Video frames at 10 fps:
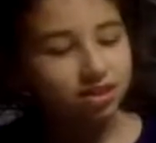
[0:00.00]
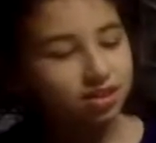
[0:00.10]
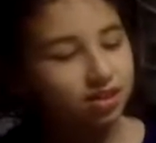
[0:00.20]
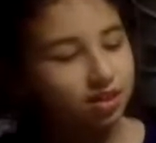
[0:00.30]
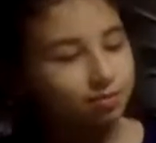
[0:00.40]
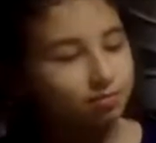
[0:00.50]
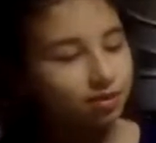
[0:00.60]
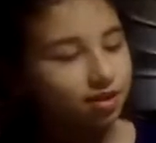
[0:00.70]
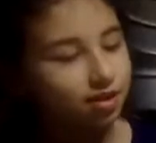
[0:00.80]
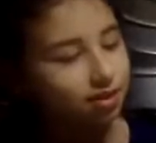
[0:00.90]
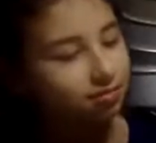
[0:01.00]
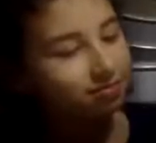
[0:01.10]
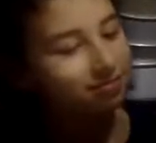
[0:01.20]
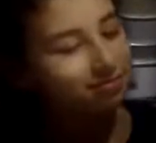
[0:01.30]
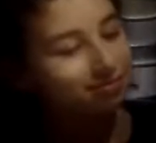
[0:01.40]
That's not a good.
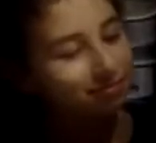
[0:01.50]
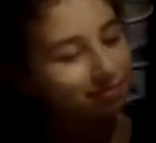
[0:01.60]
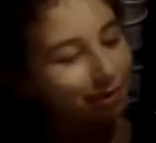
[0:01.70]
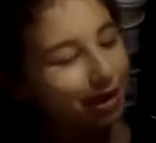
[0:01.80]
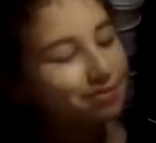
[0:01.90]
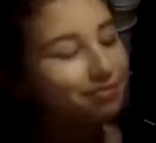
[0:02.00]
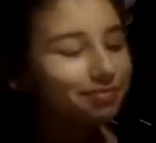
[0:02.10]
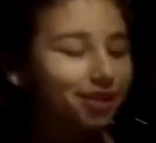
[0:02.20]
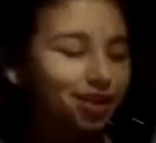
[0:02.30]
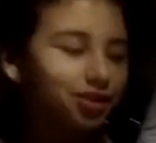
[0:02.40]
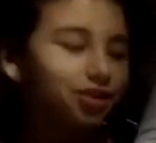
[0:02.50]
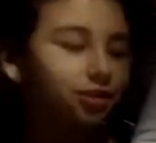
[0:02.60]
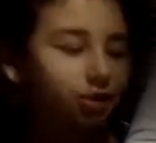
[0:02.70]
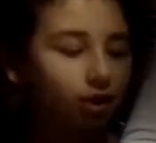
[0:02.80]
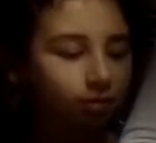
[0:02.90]
But
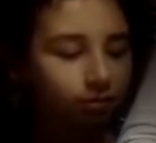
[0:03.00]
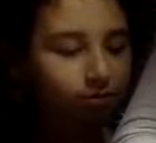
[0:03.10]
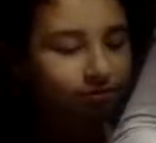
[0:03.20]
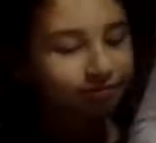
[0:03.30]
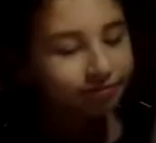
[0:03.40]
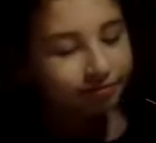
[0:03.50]
they'll do.